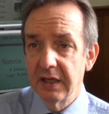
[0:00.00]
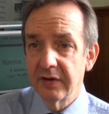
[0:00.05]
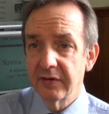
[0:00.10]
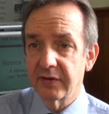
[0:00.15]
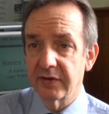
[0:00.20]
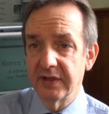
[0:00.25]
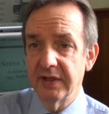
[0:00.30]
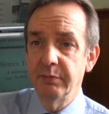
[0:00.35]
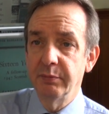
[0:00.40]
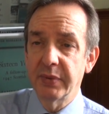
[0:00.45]

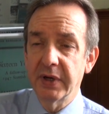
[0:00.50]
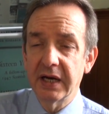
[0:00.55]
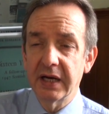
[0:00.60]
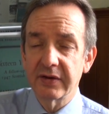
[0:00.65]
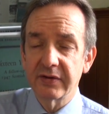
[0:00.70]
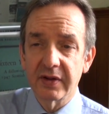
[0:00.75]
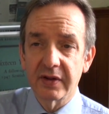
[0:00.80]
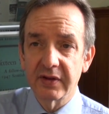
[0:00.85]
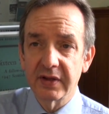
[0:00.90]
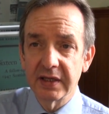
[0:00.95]
So the
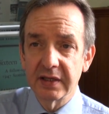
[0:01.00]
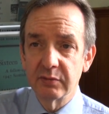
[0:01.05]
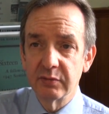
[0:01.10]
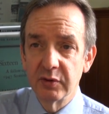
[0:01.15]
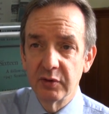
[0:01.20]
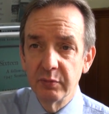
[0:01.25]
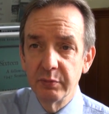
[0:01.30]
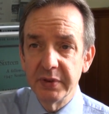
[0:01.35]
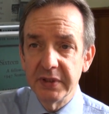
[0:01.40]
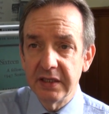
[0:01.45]
impacts, I think,
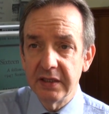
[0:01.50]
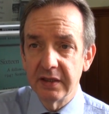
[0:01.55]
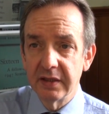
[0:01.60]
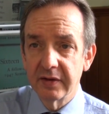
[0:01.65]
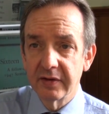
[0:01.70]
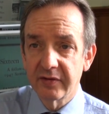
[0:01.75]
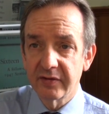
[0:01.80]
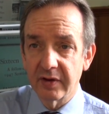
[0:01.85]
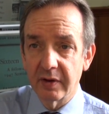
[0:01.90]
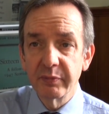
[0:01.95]
will be
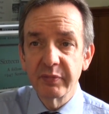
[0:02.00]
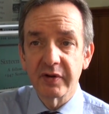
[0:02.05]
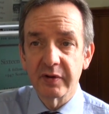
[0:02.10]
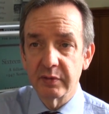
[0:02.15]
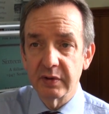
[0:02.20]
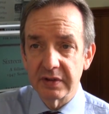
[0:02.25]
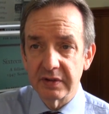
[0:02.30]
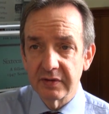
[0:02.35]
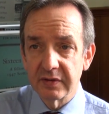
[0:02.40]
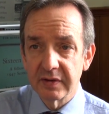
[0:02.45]

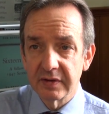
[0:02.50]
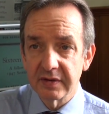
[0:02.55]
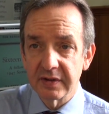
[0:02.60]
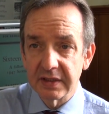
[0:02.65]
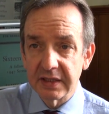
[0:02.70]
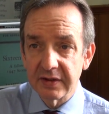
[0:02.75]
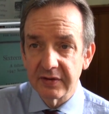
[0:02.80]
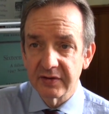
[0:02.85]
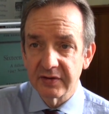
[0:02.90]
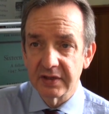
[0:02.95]
subsequent to
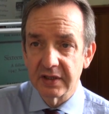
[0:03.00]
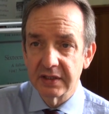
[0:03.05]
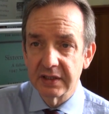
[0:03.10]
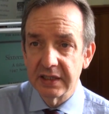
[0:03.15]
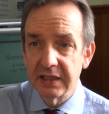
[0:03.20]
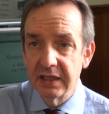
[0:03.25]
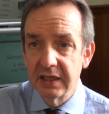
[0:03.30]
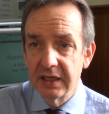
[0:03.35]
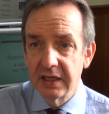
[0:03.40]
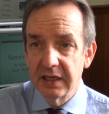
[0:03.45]
this
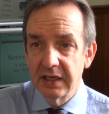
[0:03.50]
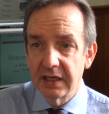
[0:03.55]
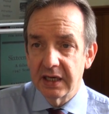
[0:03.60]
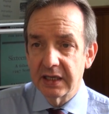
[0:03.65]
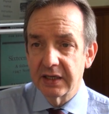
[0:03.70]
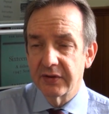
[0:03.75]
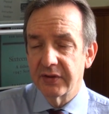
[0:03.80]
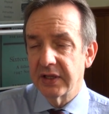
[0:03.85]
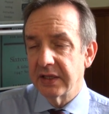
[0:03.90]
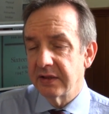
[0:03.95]
study,
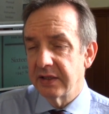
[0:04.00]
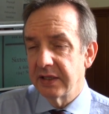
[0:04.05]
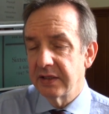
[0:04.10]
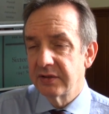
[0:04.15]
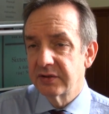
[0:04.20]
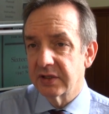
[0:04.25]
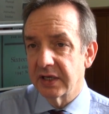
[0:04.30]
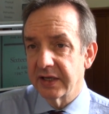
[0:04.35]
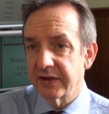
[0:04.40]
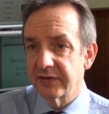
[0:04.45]
and I think the
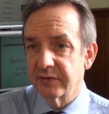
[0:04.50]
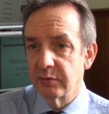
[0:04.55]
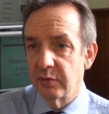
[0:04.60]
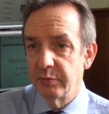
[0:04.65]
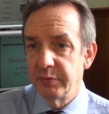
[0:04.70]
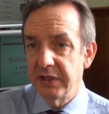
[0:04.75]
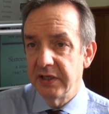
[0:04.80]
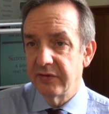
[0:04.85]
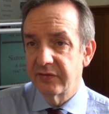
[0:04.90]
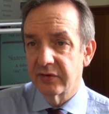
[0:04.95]
interest will
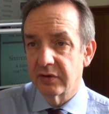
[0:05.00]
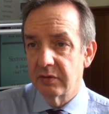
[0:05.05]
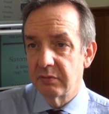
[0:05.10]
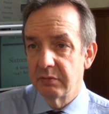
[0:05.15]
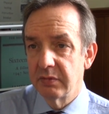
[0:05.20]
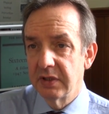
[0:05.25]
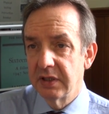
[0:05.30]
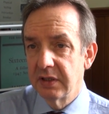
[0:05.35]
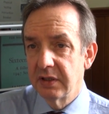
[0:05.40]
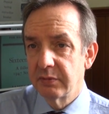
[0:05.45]
be
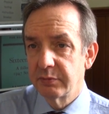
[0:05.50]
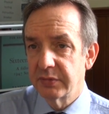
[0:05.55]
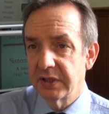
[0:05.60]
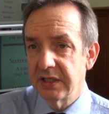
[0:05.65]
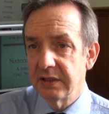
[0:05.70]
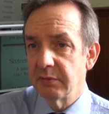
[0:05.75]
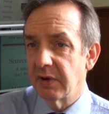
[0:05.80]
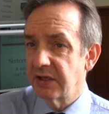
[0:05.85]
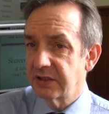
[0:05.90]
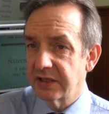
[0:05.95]
from
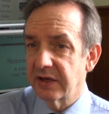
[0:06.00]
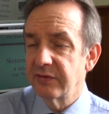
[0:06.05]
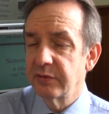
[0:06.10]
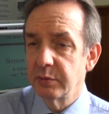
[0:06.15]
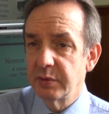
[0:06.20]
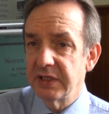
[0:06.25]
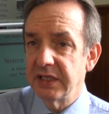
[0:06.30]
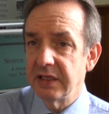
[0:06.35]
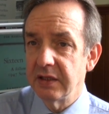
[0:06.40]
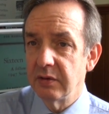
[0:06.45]
pretty much
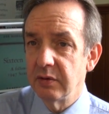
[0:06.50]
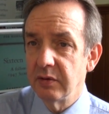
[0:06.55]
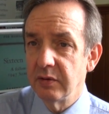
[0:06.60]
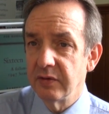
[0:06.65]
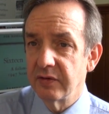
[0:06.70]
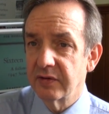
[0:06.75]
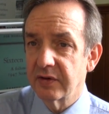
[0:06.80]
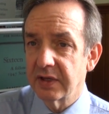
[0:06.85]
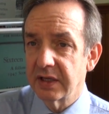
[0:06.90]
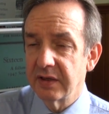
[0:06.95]
everybody
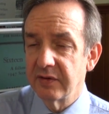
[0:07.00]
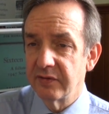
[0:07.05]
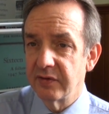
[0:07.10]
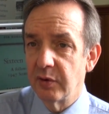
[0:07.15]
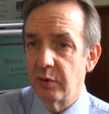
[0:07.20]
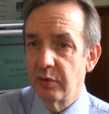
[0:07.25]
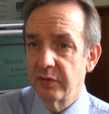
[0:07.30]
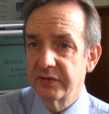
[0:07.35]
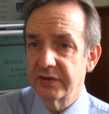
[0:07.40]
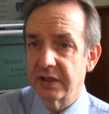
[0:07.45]
who's
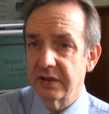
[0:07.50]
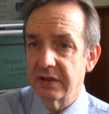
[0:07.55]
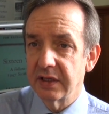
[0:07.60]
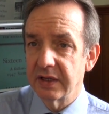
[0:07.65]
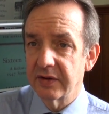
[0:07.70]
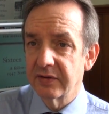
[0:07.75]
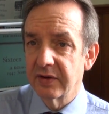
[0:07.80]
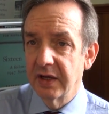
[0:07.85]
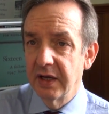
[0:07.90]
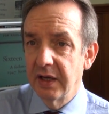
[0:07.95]
involved in
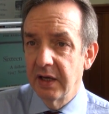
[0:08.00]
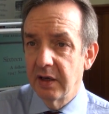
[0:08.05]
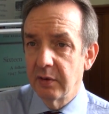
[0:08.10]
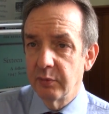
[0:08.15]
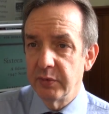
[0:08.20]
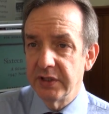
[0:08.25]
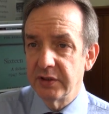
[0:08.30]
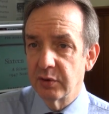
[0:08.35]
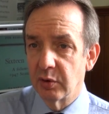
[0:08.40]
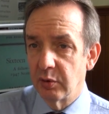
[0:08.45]
this.
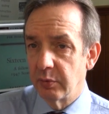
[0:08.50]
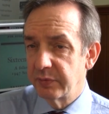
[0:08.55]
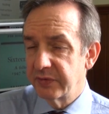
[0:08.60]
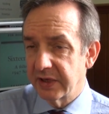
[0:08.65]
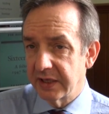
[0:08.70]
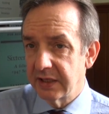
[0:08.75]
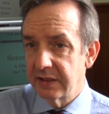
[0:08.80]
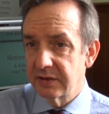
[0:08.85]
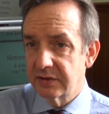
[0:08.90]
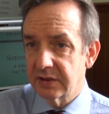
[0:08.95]
We'd hope
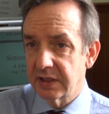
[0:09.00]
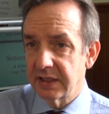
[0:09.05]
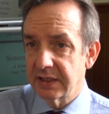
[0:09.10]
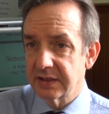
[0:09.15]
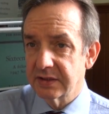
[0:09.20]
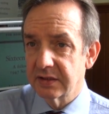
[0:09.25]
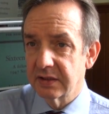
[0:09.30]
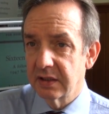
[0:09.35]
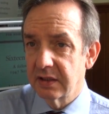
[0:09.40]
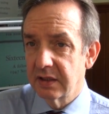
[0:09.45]
to
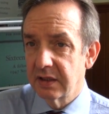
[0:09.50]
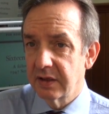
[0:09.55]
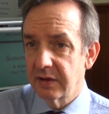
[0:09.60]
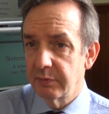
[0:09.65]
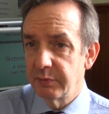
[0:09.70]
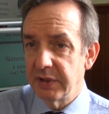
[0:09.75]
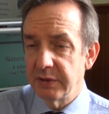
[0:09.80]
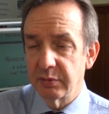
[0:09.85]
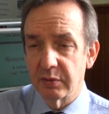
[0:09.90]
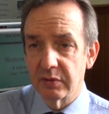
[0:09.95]
interest
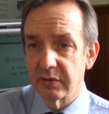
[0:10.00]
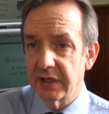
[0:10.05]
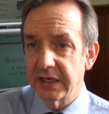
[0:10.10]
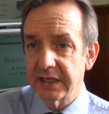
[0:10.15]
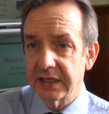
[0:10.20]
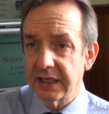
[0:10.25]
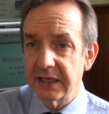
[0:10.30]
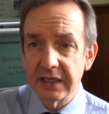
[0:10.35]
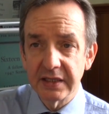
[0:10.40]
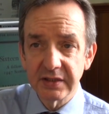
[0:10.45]
people
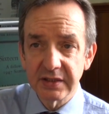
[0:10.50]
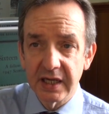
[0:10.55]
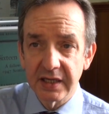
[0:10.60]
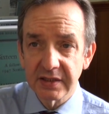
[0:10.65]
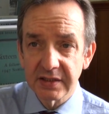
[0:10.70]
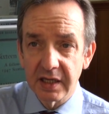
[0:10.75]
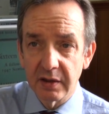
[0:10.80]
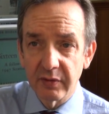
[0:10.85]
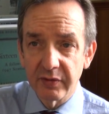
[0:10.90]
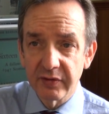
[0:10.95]
like
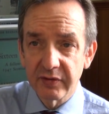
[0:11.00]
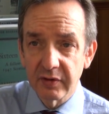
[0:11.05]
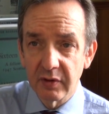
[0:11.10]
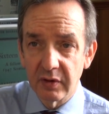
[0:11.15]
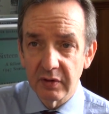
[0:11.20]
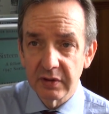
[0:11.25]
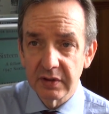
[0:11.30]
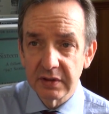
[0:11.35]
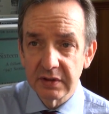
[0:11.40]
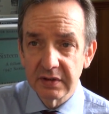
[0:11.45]
NHS Health
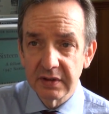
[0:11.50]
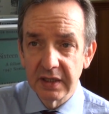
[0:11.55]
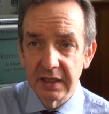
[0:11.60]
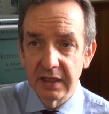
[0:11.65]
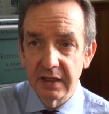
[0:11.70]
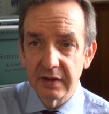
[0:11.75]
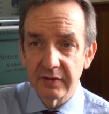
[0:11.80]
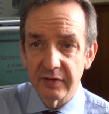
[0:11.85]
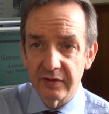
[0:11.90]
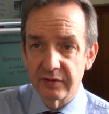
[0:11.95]
Scotland,
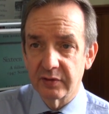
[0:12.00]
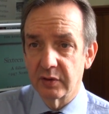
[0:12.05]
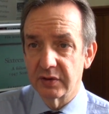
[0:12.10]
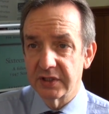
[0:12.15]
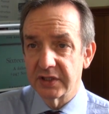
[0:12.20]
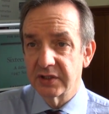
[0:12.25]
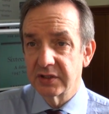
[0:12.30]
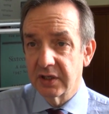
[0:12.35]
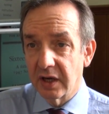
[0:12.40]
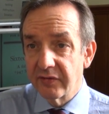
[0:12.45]
the
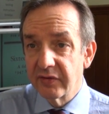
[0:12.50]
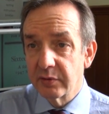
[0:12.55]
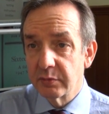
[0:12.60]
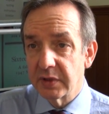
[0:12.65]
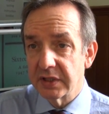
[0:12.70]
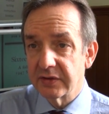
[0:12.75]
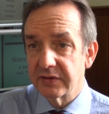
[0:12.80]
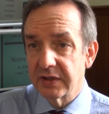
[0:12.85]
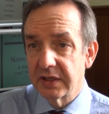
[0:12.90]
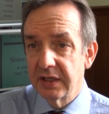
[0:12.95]
Scottish
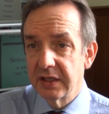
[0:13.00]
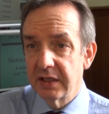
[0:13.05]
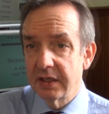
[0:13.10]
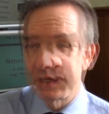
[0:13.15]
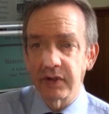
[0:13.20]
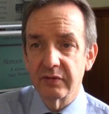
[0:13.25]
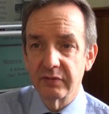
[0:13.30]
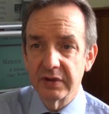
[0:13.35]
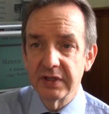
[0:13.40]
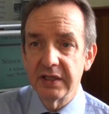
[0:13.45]
Government,
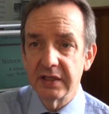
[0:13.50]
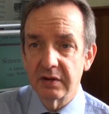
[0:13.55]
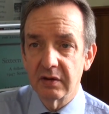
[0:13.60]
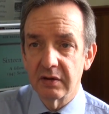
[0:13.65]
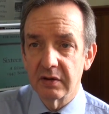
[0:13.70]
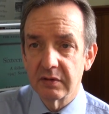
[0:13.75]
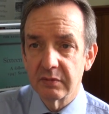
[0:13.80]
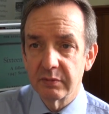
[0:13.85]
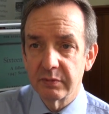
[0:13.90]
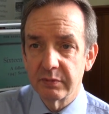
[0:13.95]
that have really got